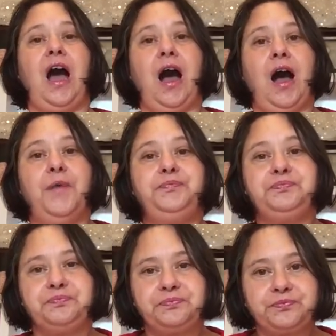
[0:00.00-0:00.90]

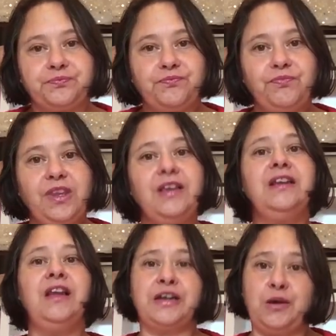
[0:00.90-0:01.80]

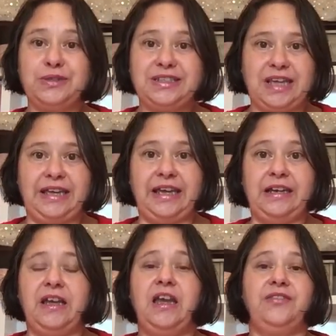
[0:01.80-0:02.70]
Like I was
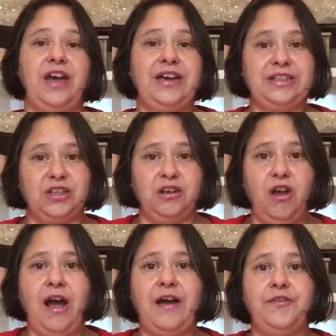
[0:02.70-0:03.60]
saying, there is a
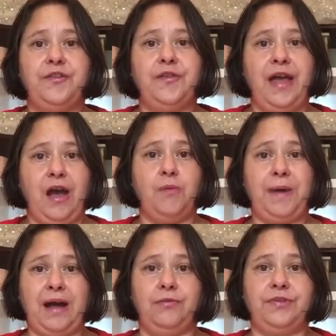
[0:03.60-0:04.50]
lot of
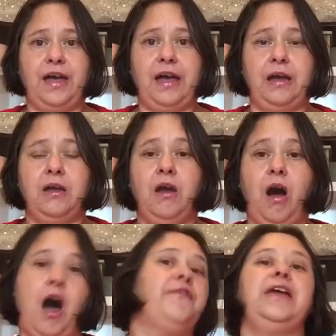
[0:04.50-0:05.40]
help out there.
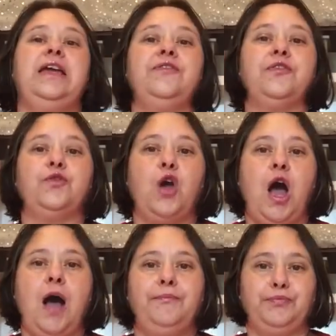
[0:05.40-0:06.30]
I've even
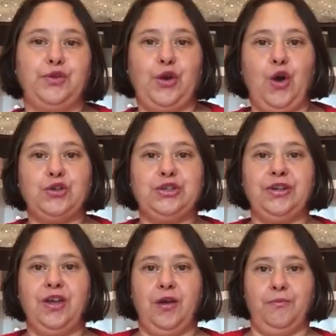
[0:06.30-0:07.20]
got
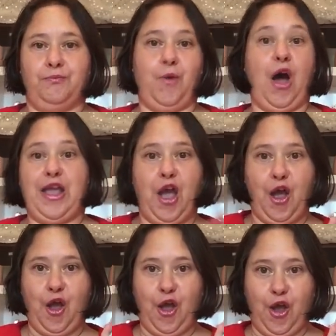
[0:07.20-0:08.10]
my
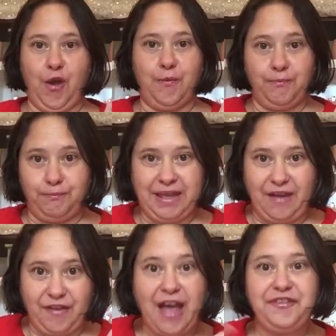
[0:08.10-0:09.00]

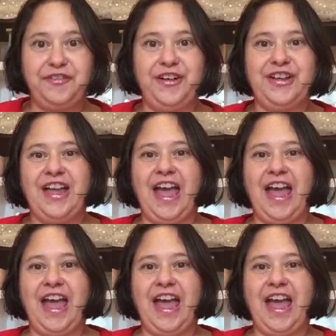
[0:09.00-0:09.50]
BFF.